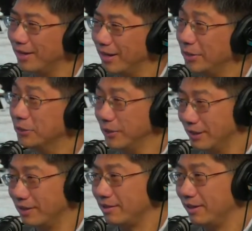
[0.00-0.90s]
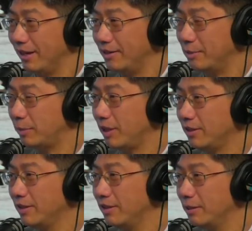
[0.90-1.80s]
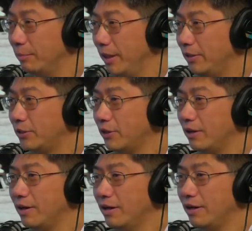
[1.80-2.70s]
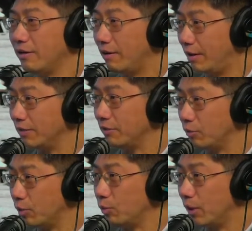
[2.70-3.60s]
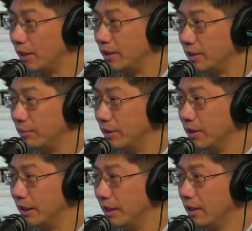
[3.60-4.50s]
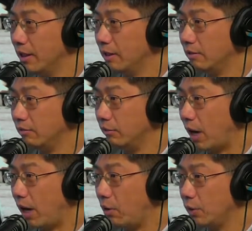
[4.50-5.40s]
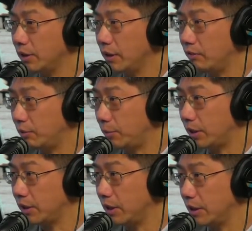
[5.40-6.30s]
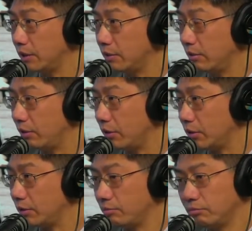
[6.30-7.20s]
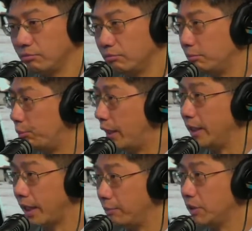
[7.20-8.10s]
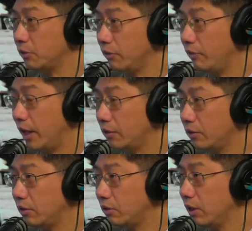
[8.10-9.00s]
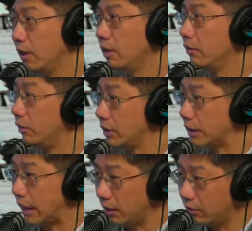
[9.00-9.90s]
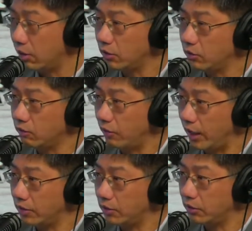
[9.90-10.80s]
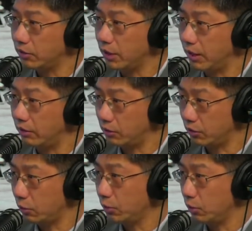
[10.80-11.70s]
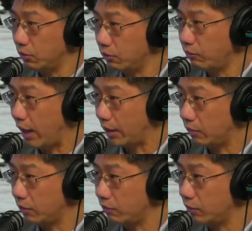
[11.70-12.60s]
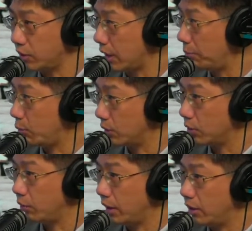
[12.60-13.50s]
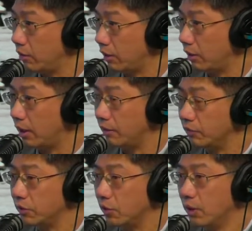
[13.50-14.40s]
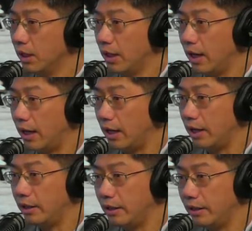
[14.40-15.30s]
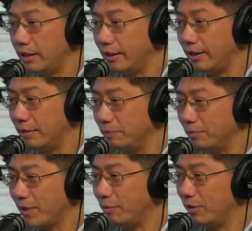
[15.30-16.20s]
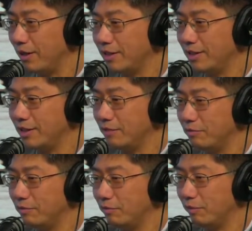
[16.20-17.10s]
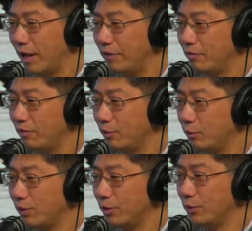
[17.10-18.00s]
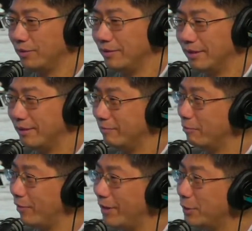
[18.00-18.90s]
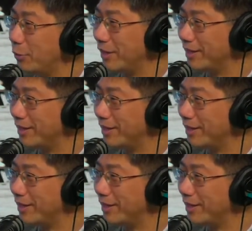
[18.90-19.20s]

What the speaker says: illness, and depression is a major cause of worldwide disability. I always think of depression as there's brain chemistry factors, there's psychological factors, and there's social factors. For example, what's going on in our lives. So I think the complexity of life, the world, things don't get